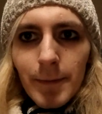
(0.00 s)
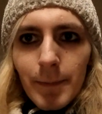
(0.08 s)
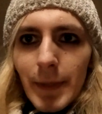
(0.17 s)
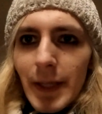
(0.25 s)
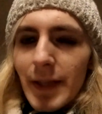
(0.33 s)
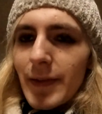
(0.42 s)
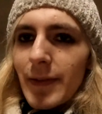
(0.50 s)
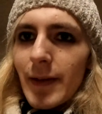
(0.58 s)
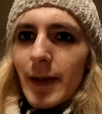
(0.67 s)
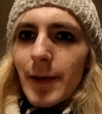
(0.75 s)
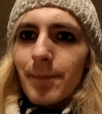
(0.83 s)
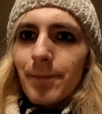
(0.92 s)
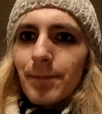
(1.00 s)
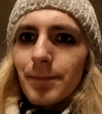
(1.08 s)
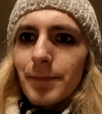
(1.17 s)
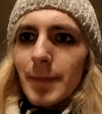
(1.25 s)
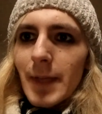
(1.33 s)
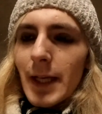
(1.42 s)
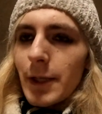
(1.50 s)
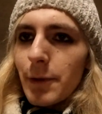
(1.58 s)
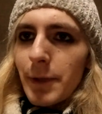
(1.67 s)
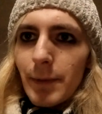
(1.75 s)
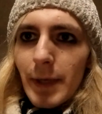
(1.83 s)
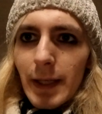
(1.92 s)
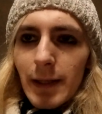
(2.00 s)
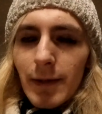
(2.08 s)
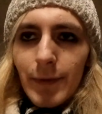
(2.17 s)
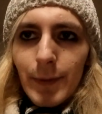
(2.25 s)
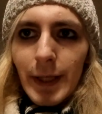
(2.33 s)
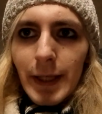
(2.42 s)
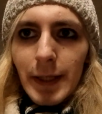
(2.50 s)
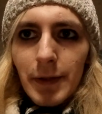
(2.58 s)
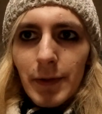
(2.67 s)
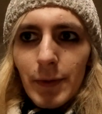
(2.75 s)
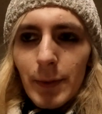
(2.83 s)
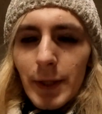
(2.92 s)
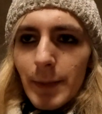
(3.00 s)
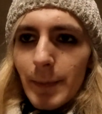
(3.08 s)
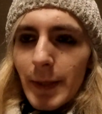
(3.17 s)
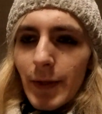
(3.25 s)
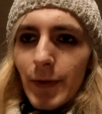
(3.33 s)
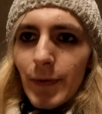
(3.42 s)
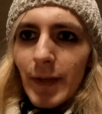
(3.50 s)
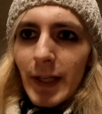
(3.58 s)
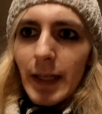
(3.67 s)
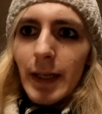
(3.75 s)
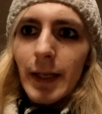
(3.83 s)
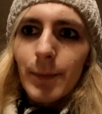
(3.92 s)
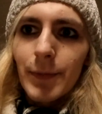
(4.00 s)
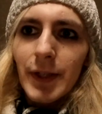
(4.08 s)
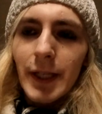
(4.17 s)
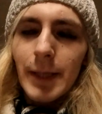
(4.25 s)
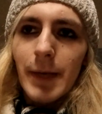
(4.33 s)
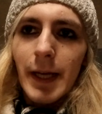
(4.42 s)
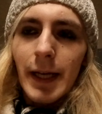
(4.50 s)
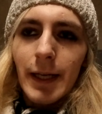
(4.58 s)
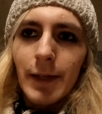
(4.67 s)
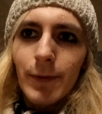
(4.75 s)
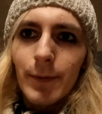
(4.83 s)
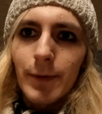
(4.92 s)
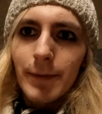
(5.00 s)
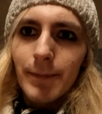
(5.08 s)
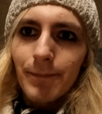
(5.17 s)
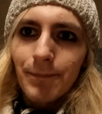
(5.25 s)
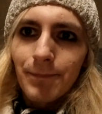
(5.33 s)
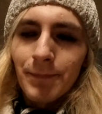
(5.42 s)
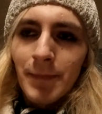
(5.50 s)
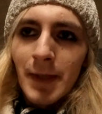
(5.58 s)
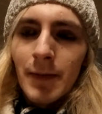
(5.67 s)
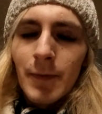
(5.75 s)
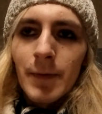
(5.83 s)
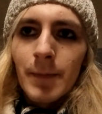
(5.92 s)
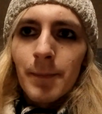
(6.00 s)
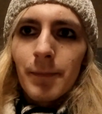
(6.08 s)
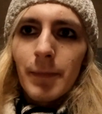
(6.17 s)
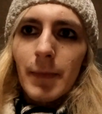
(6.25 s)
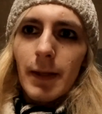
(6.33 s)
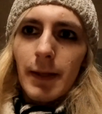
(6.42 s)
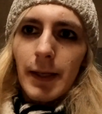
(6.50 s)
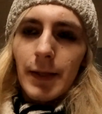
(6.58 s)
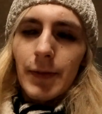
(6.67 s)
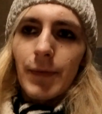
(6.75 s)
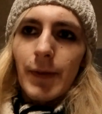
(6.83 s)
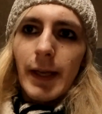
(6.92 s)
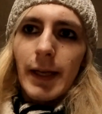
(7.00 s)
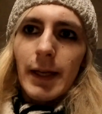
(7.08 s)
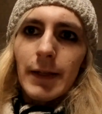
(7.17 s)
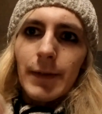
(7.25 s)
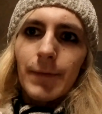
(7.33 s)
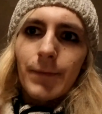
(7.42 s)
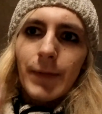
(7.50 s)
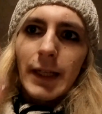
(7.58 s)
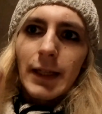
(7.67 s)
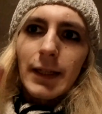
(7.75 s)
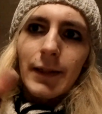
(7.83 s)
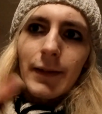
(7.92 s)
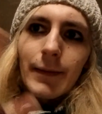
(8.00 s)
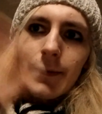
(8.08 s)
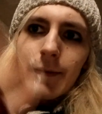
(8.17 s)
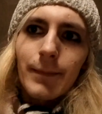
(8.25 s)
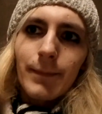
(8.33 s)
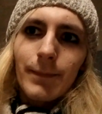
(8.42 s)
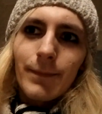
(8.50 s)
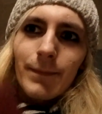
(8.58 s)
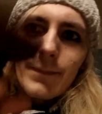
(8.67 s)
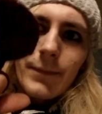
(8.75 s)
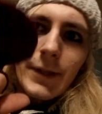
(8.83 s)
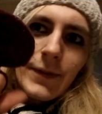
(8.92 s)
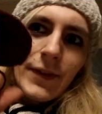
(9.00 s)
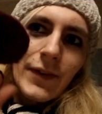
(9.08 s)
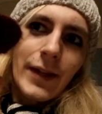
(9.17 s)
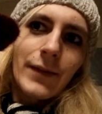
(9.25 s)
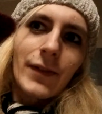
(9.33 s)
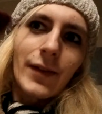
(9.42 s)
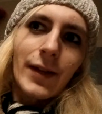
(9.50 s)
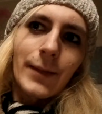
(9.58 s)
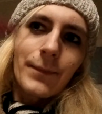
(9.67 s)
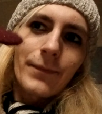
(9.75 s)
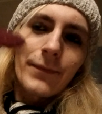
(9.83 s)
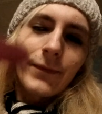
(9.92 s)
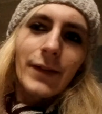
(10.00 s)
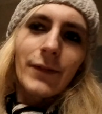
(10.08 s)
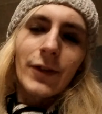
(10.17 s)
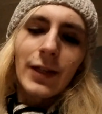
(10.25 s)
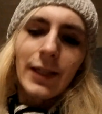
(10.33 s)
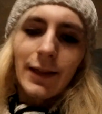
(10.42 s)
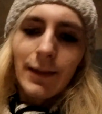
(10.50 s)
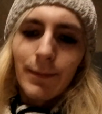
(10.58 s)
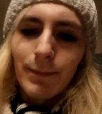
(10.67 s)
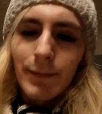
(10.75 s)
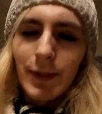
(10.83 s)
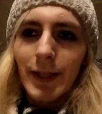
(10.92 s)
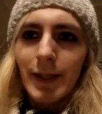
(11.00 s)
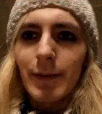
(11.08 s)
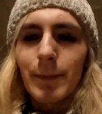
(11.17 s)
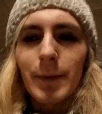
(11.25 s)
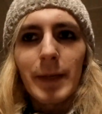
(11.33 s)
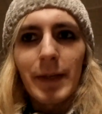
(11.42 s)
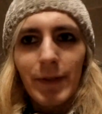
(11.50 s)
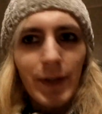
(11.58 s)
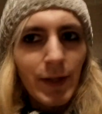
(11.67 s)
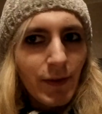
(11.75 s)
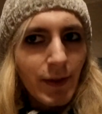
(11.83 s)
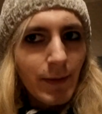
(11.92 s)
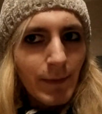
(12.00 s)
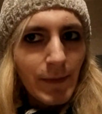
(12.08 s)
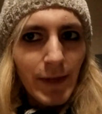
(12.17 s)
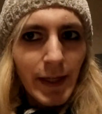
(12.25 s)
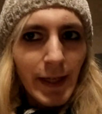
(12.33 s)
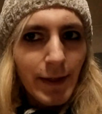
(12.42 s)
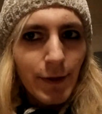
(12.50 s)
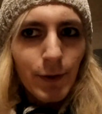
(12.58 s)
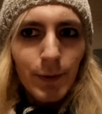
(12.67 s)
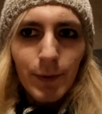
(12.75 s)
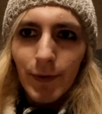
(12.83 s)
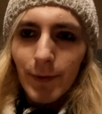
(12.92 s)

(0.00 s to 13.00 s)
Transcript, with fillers: But um, I always wear gloves when I go to work because they help to keep my hands warm, and they are fingerless, but at the same time, they've got a little pocket to put my fingers in if they get cold.